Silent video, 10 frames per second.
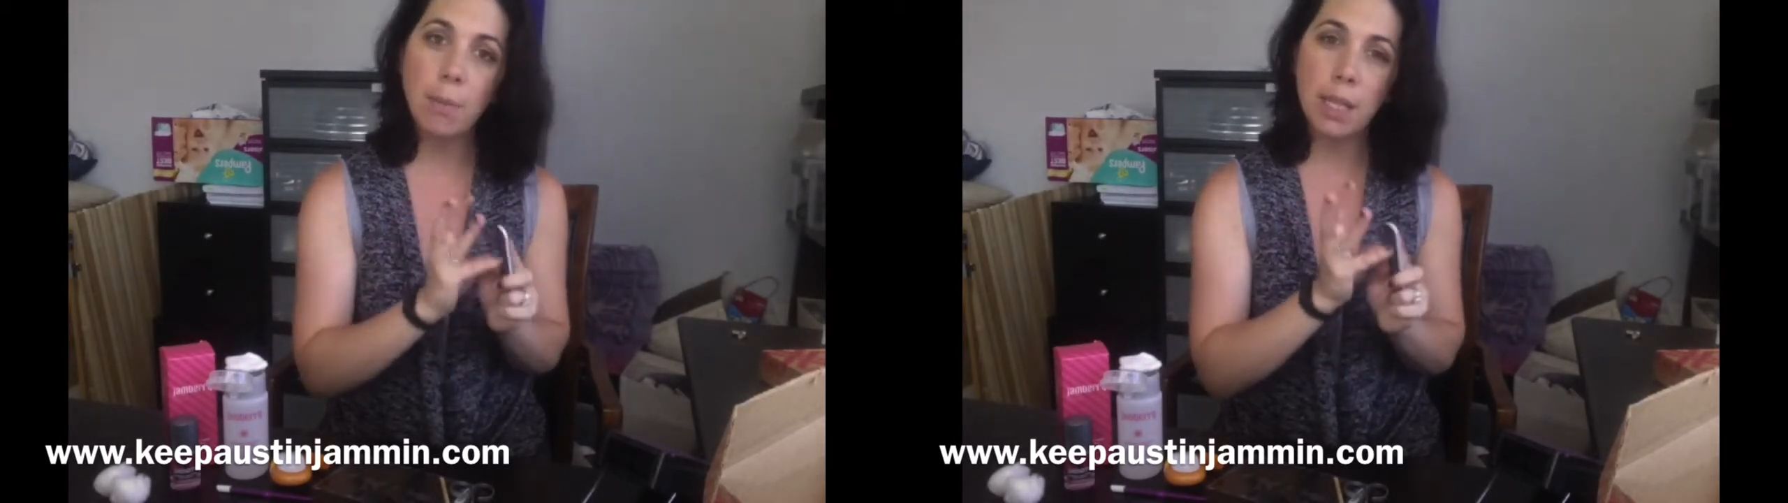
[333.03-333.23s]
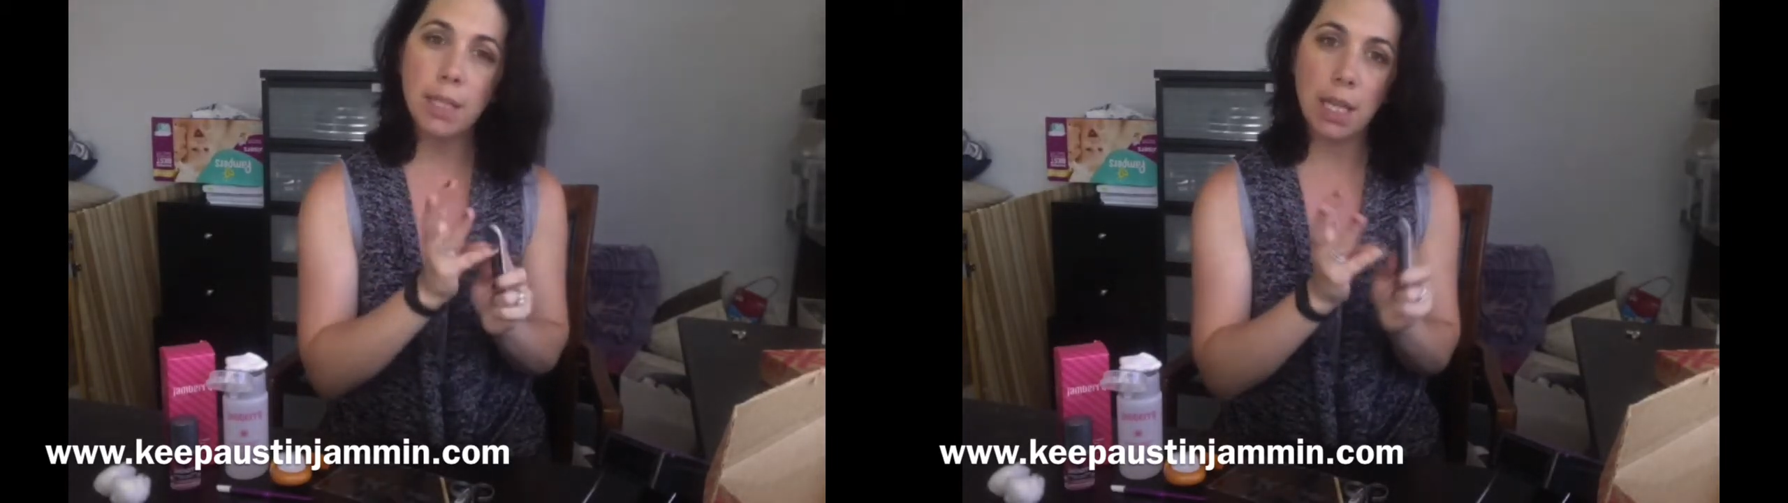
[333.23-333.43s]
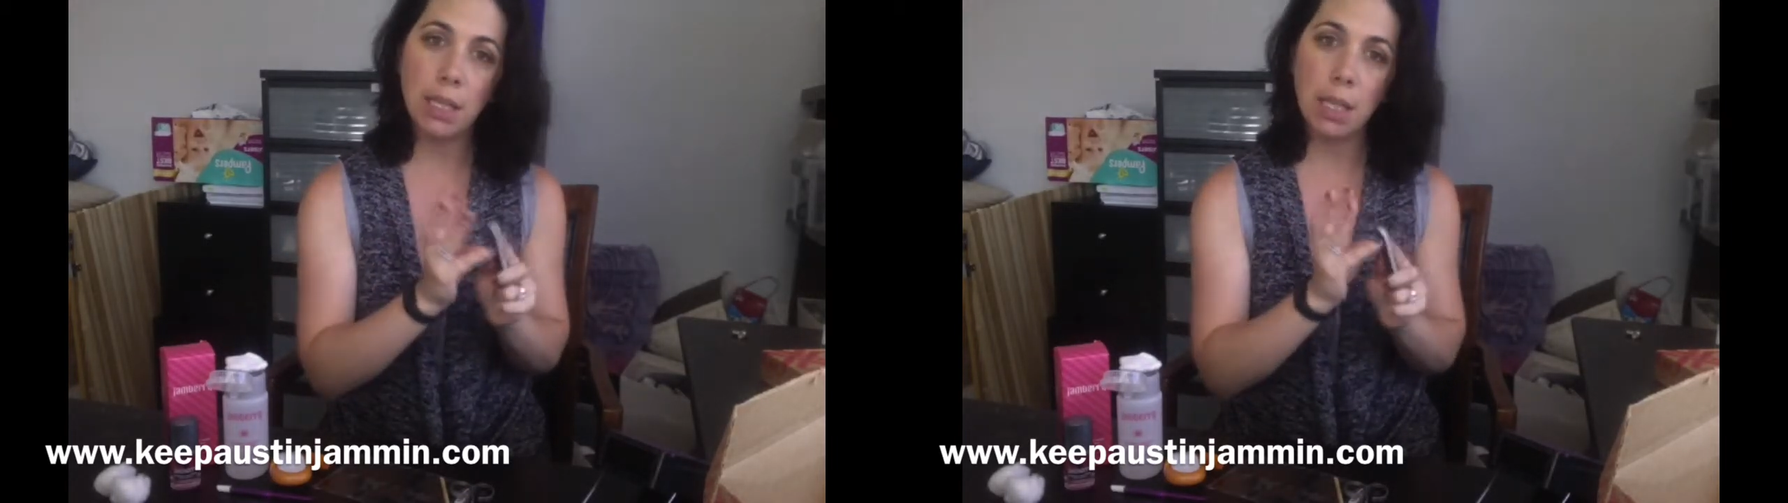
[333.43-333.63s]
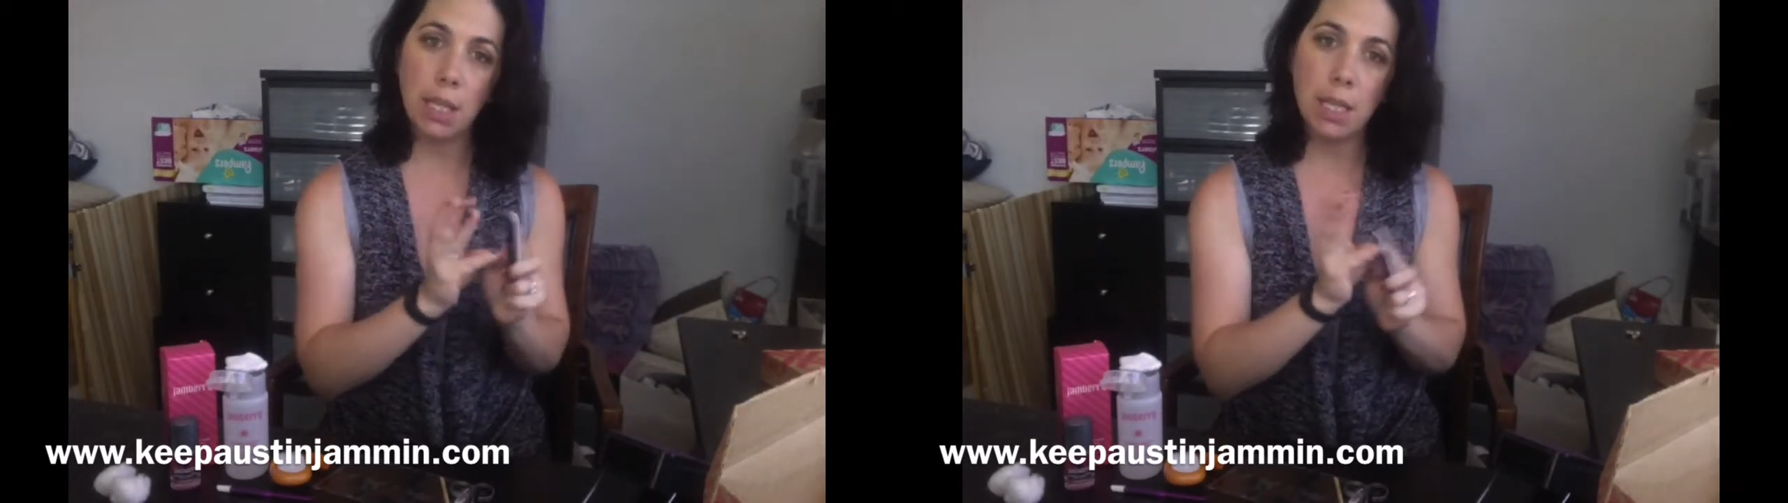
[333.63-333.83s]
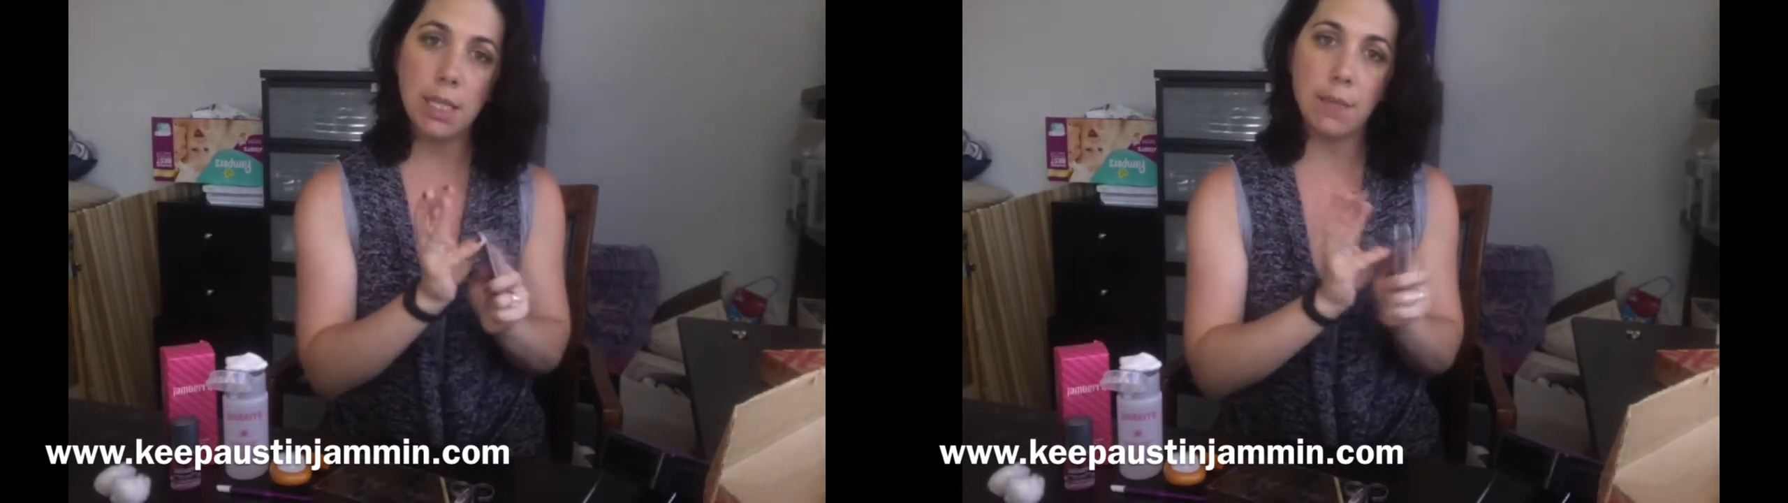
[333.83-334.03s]
because then
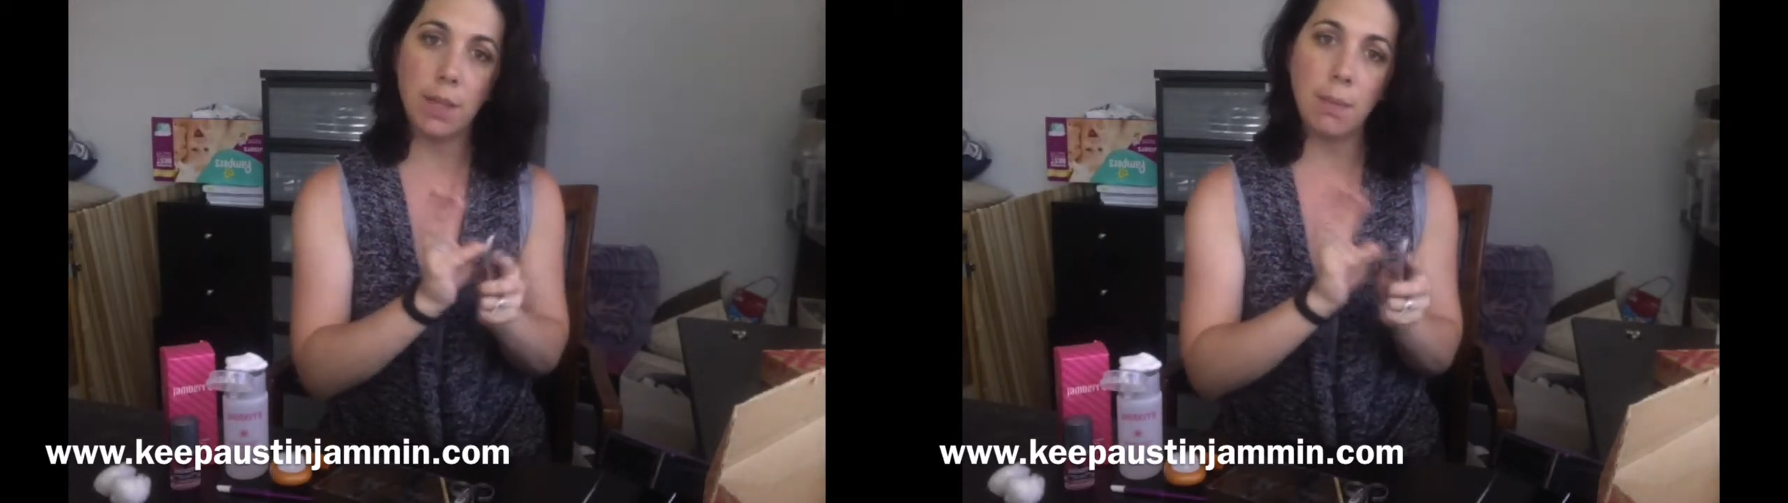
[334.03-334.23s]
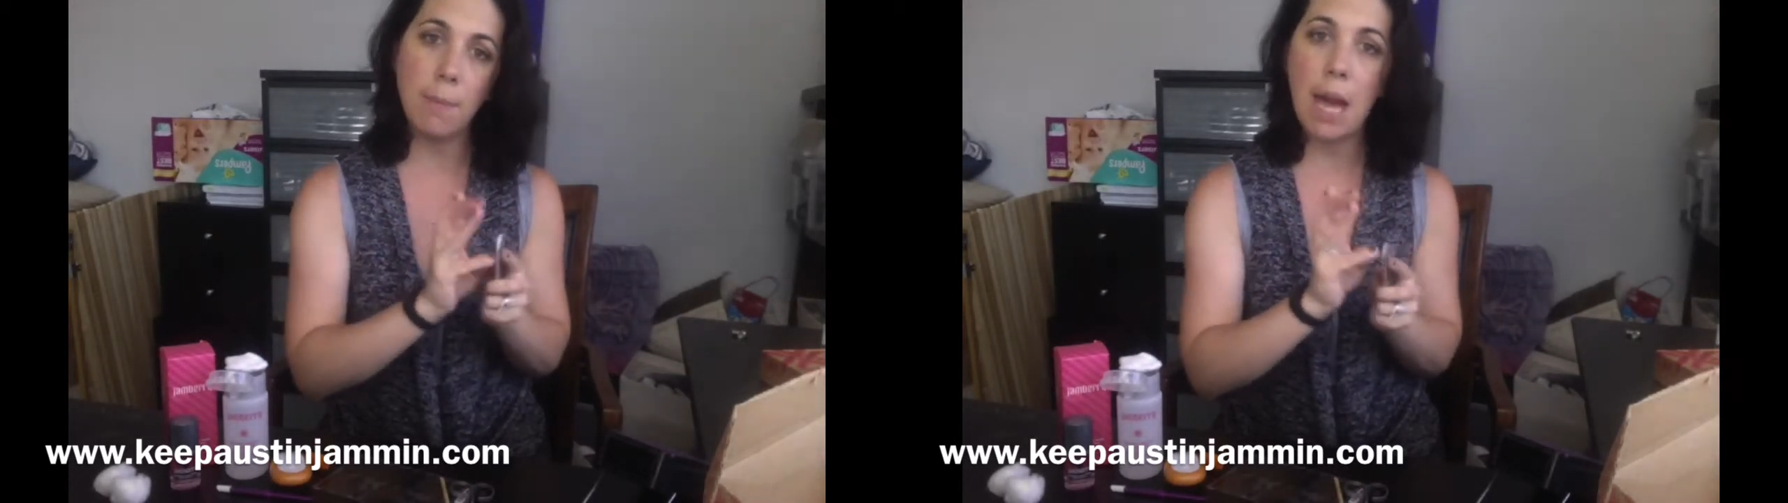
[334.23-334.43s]
the adhesive on